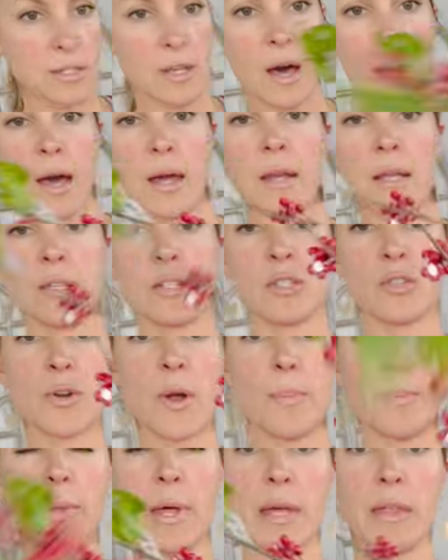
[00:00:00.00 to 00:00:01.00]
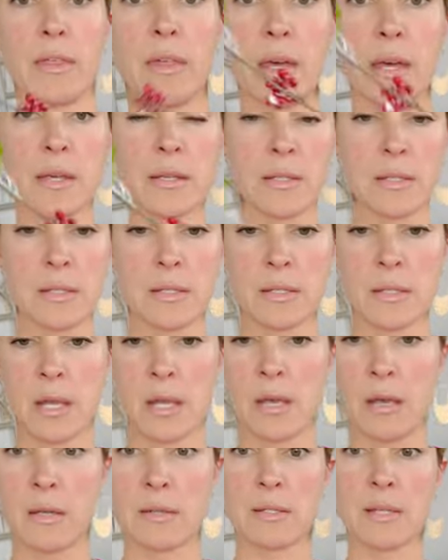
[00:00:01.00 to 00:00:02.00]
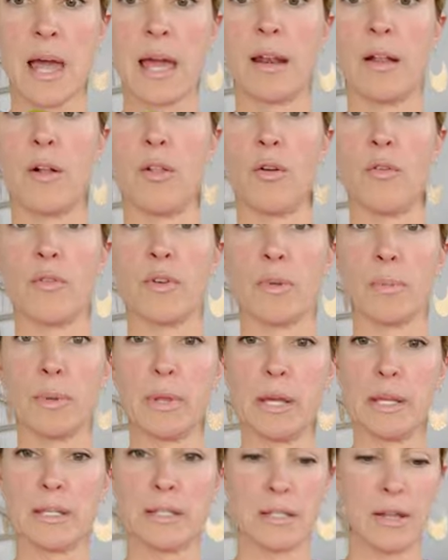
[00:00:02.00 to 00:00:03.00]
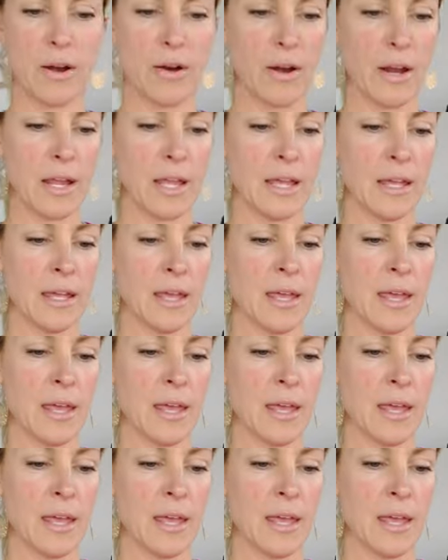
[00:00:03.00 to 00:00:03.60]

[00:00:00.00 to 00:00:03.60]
cut a strip like this. It's kind of all over the place, sorry.